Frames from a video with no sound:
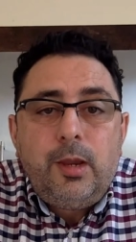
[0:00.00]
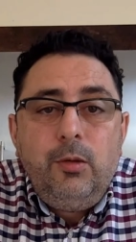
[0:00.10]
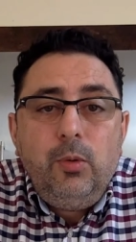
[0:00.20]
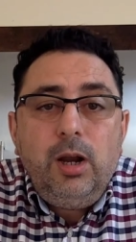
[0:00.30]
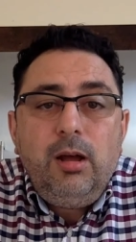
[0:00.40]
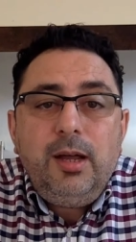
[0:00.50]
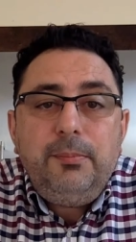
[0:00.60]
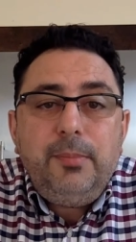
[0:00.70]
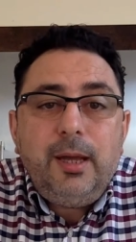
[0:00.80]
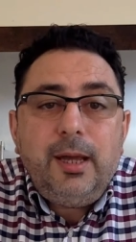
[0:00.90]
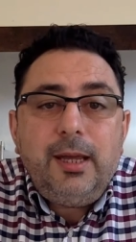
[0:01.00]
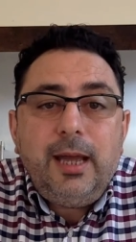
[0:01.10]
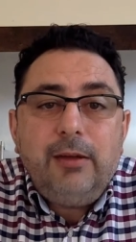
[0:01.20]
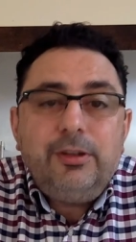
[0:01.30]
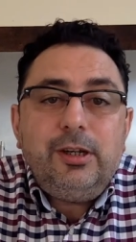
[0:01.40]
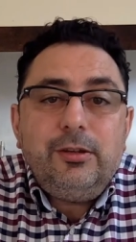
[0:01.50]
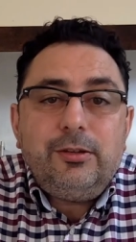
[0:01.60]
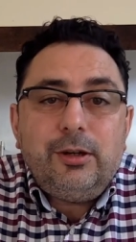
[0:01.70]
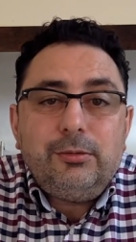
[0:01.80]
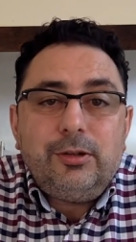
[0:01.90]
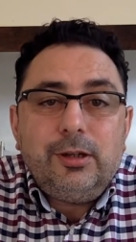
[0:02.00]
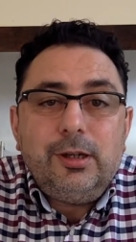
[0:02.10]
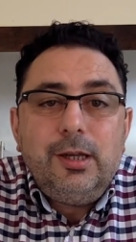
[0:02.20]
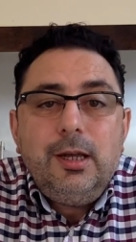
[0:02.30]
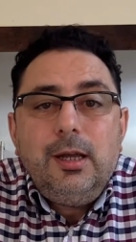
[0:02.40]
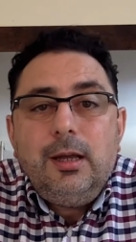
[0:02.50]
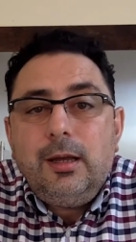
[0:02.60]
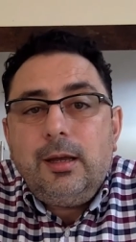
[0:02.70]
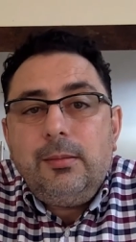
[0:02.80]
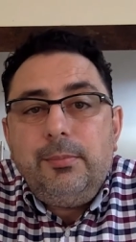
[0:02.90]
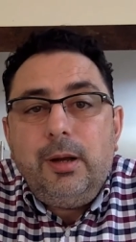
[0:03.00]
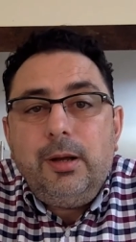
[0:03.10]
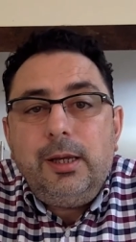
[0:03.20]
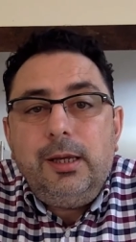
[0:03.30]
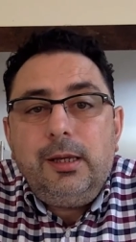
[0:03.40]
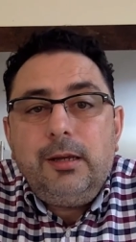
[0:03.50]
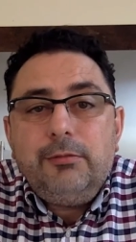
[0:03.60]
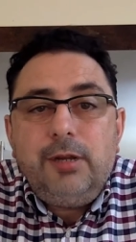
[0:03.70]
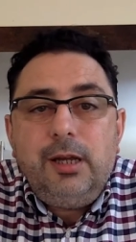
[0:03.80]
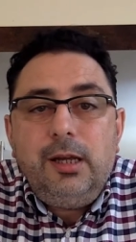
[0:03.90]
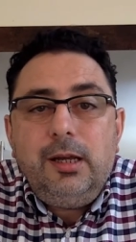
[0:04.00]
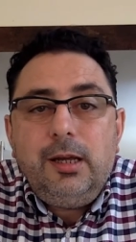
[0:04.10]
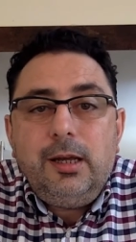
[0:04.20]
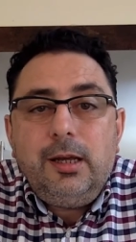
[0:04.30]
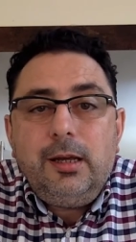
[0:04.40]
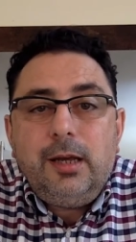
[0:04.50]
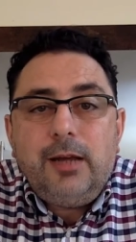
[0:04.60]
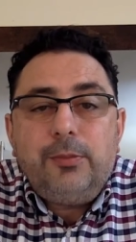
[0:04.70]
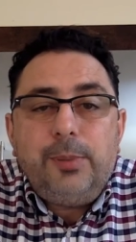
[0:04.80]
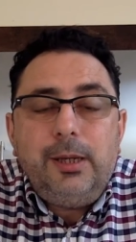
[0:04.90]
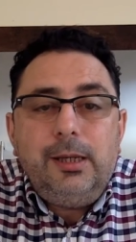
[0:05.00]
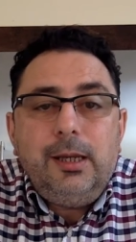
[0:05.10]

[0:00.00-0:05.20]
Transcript: Well, I'm a housing consultant. My career has been